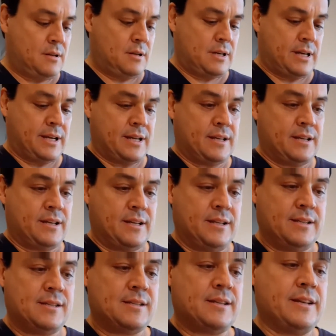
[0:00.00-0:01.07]
And
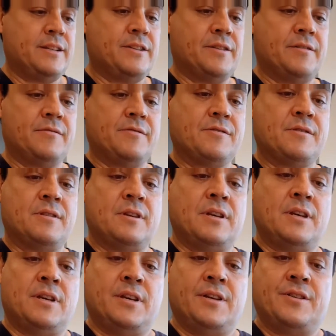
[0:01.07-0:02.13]
this is the internals.
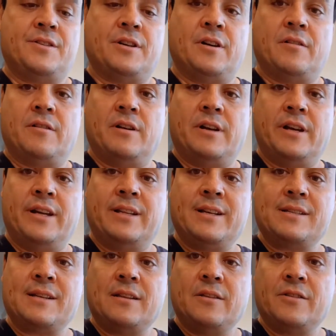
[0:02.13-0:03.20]
So it
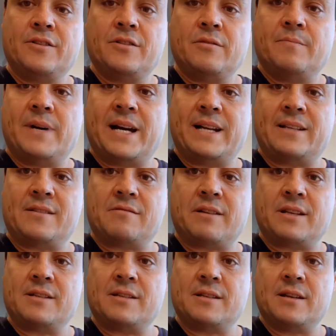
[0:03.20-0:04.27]
doesn't look too bad, as you
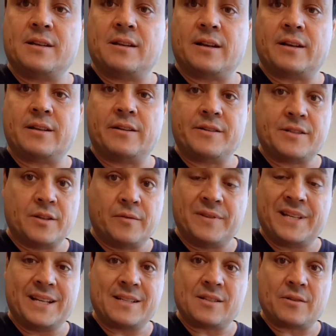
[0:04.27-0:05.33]
can see, like there is no
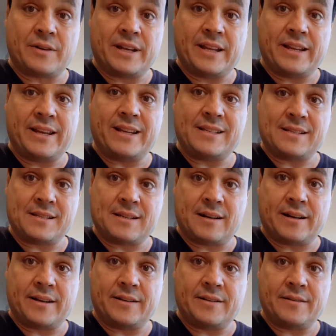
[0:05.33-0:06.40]
dust or anything
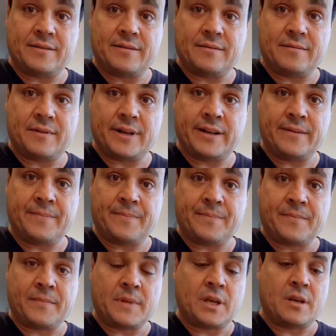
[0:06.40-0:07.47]
inside, right?
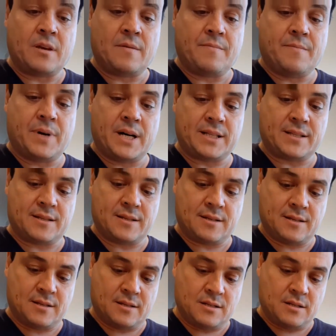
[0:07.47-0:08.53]
But
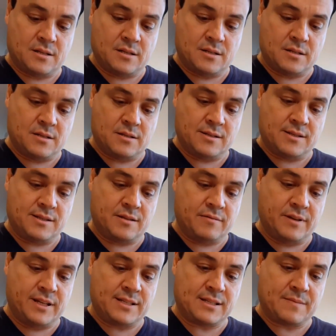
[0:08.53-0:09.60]
still
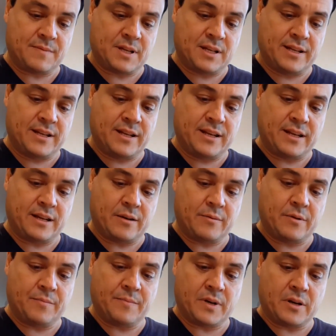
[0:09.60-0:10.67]
need some cleaning, and
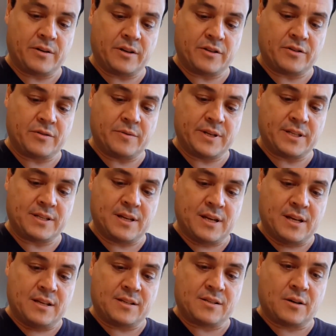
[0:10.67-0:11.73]
I'm gonna do it.
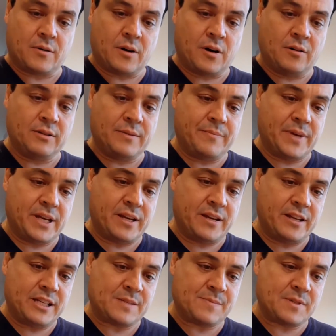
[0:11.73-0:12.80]
So all the
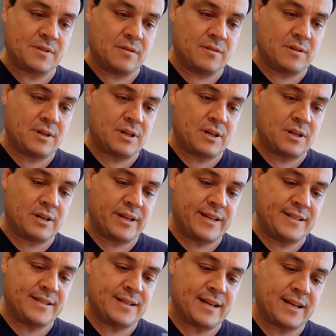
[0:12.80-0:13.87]
mechanisms look
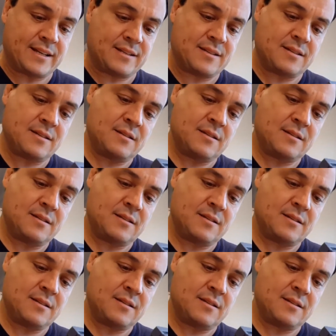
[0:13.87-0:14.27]
intact.